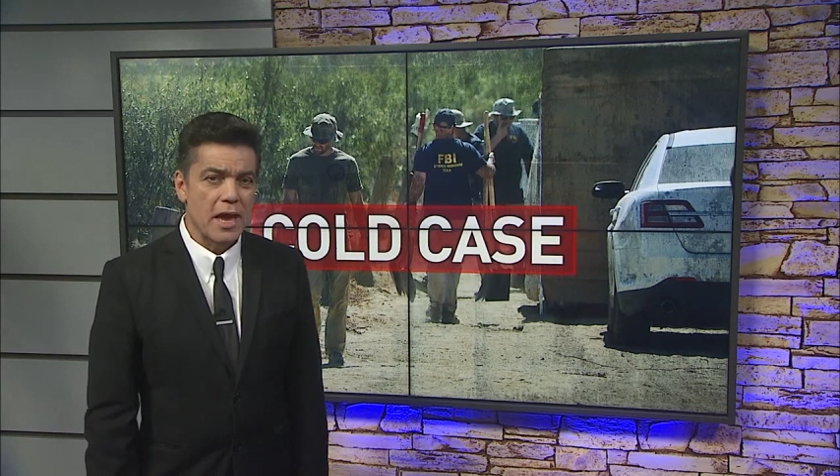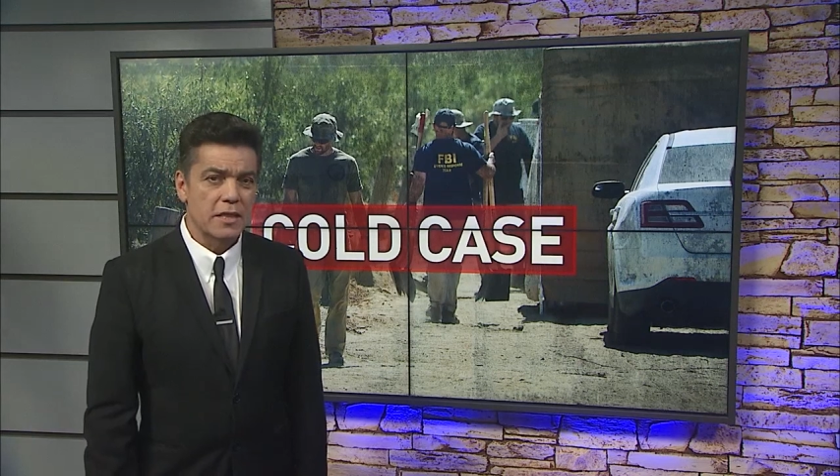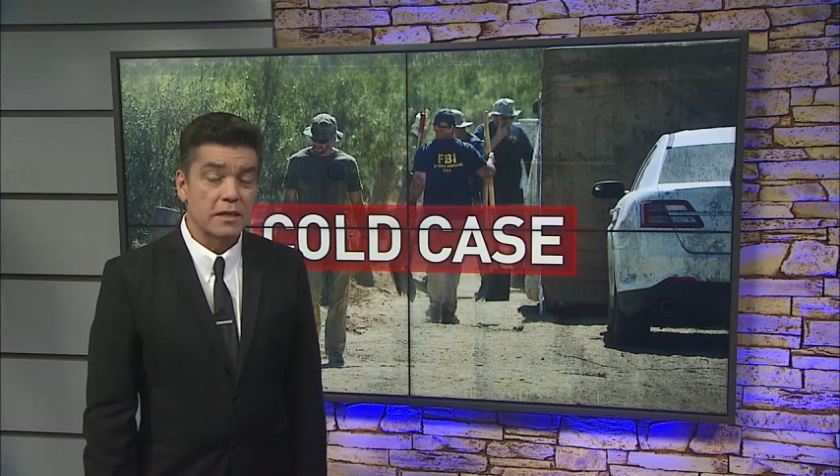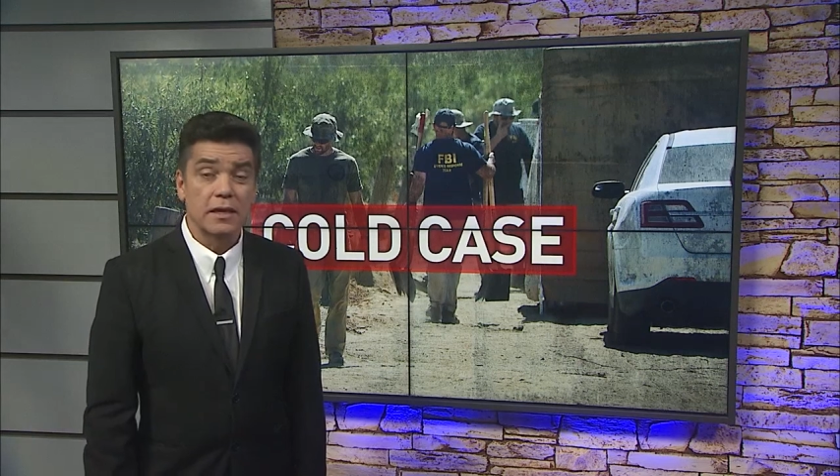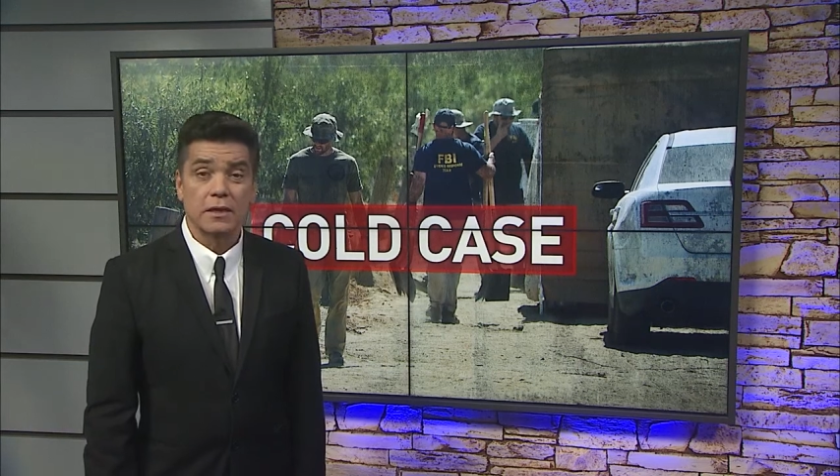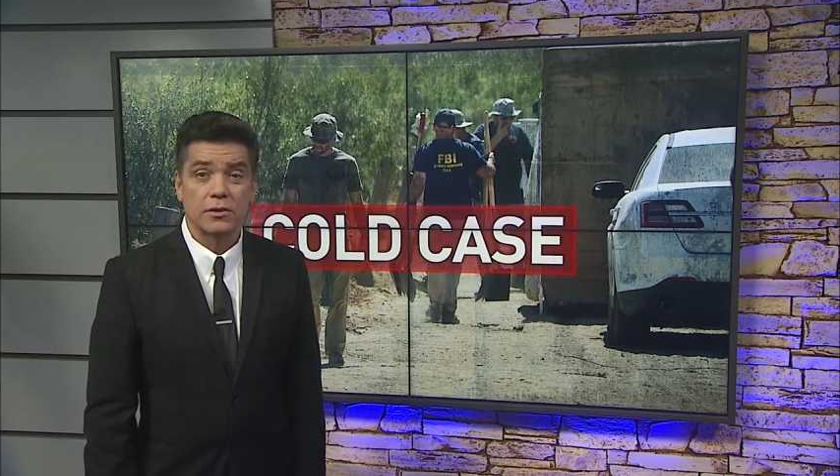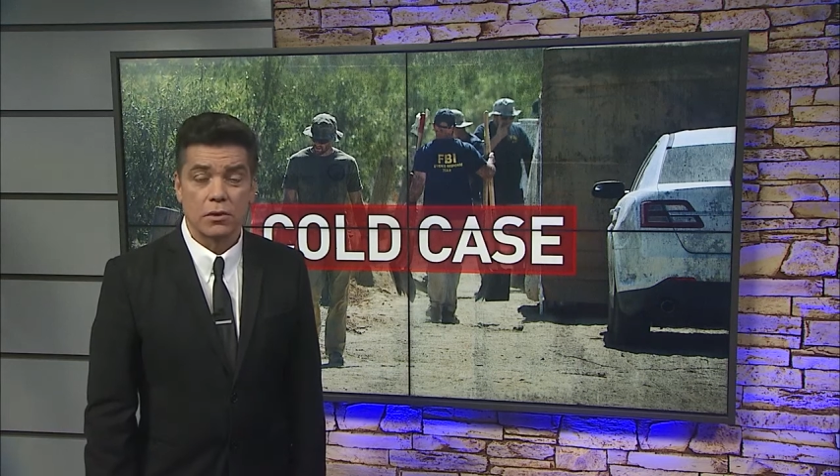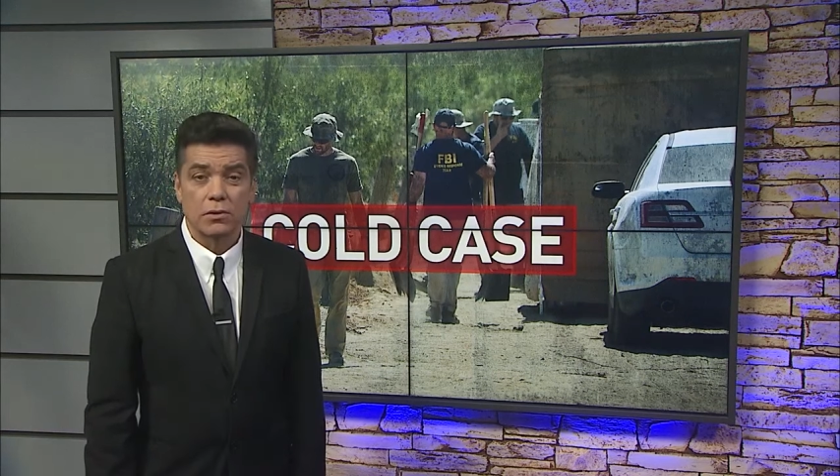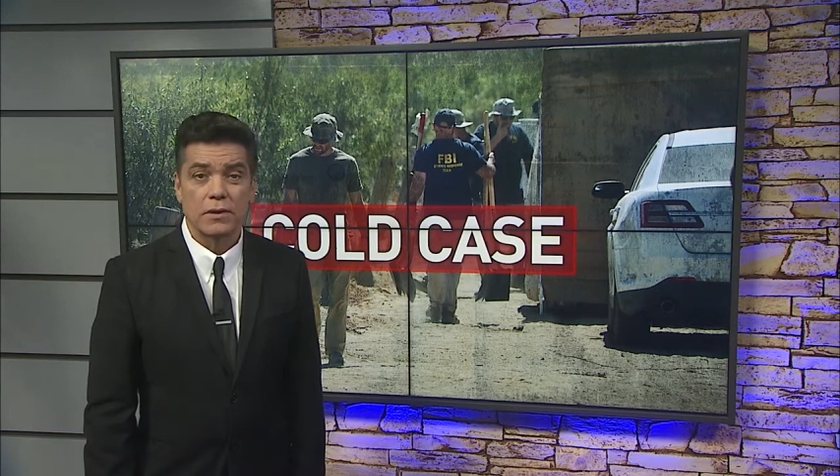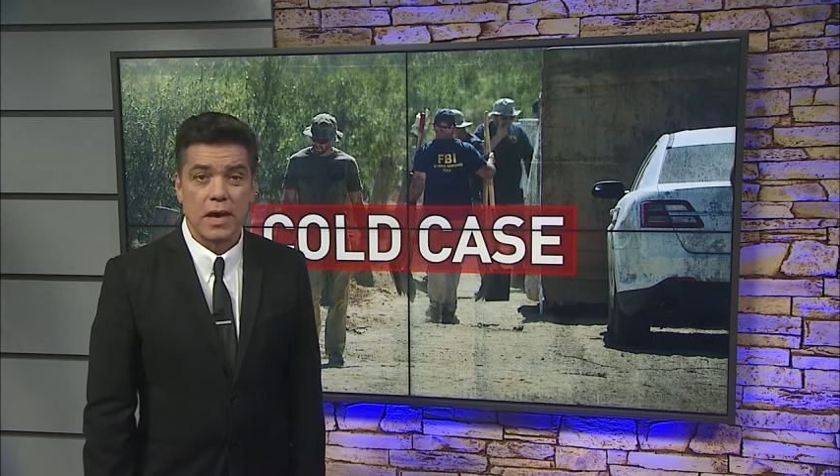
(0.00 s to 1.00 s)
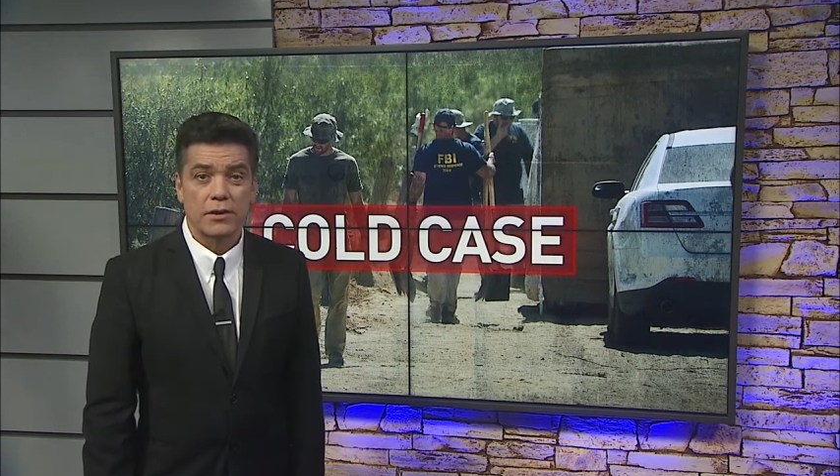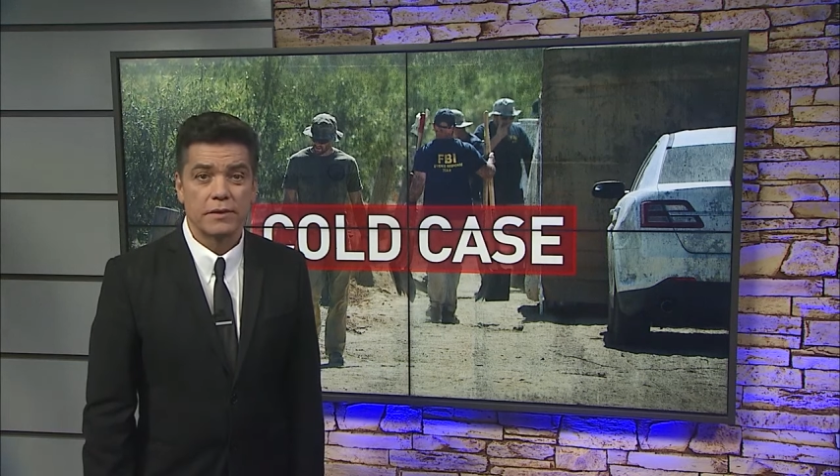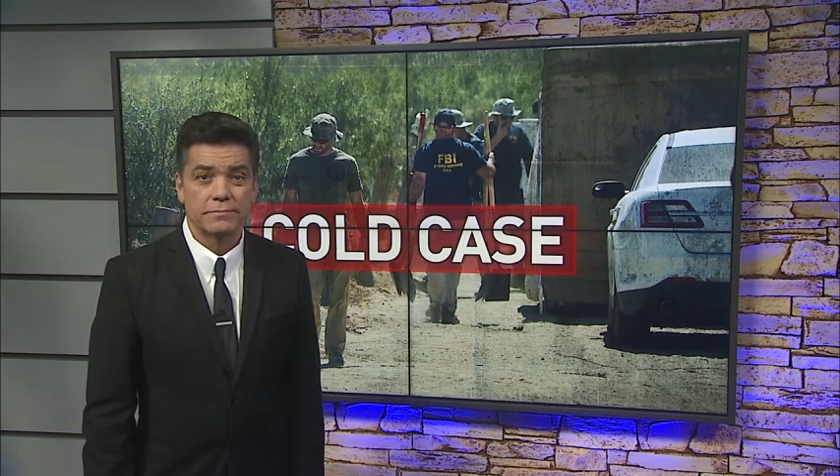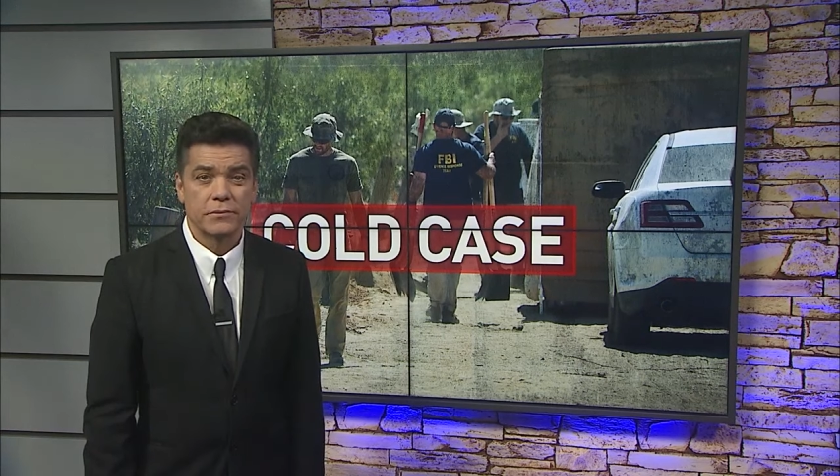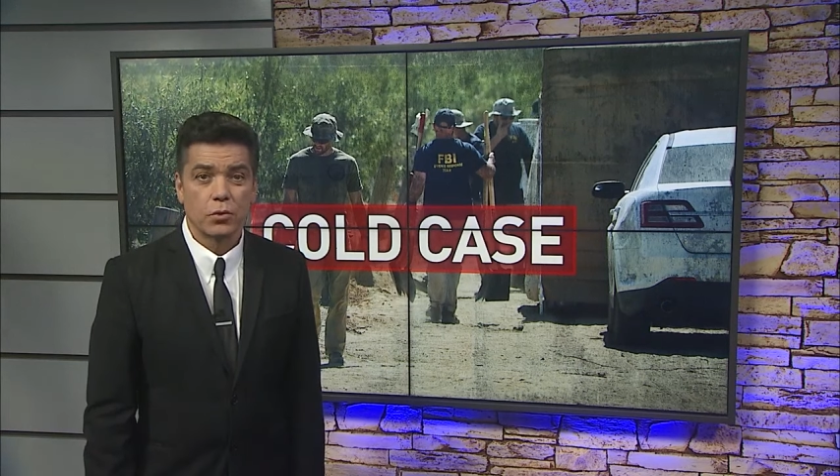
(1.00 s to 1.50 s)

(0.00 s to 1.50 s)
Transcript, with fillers: eighth in Yolo County.